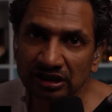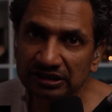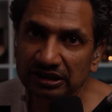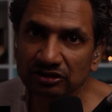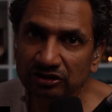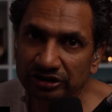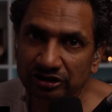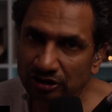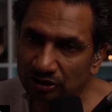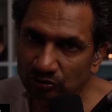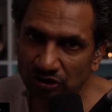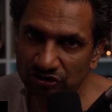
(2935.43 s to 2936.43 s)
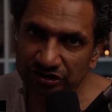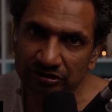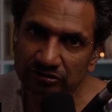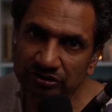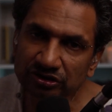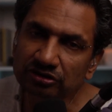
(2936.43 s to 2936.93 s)
and I know you're all watching,
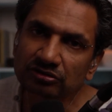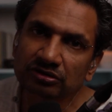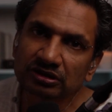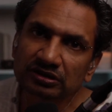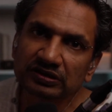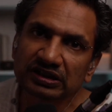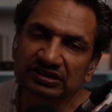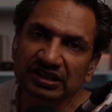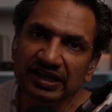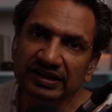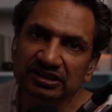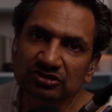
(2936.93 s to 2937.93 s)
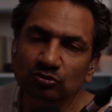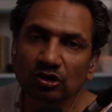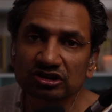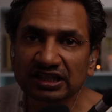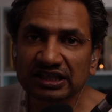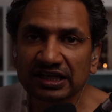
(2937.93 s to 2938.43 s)
so this is
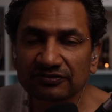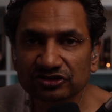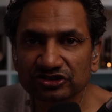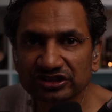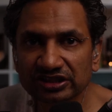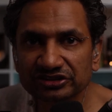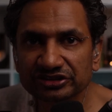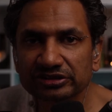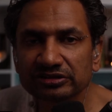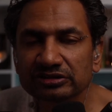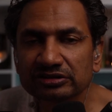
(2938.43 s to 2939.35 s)
what I have to say to you.